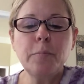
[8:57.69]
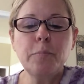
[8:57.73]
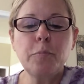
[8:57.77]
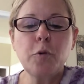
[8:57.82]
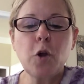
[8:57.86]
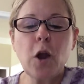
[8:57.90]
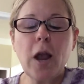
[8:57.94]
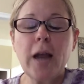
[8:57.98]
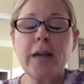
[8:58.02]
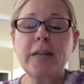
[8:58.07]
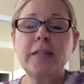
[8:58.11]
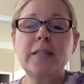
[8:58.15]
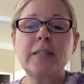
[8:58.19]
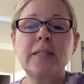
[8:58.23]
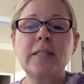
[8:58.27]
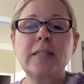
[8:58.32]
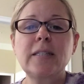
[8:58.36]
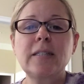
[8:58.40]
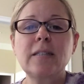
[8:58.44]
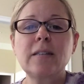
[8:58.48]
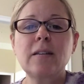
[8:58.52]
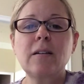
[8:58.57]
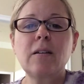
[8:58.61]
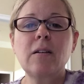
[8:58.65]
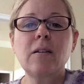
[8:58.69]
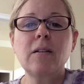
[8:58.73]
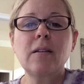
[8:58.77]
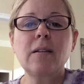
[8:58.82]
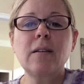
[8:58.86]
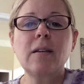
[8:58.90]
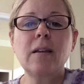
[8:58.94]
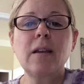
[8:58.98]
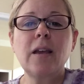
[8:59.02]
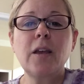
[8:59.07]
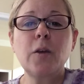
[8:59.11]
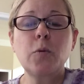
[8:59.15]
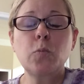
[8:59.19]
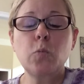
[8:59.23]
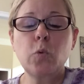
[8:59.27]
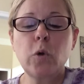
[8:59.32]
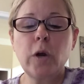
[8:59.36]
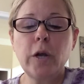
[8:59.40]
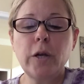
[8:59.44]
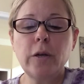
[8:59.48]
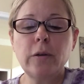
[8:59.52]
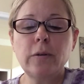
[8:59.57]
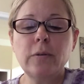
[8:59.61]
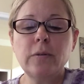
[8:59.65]
practiced in
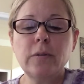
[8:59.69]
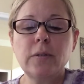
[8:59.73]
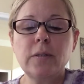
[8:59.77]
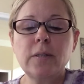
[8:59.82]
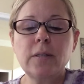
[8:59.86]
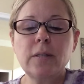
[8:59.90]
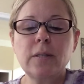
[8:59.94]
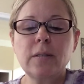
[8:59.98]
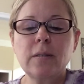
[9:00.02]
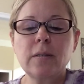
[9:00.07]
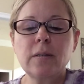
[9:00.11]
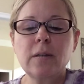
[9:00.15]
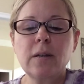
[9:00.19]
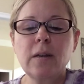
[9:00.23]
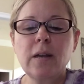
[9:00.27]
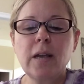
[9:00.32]
Rhodes.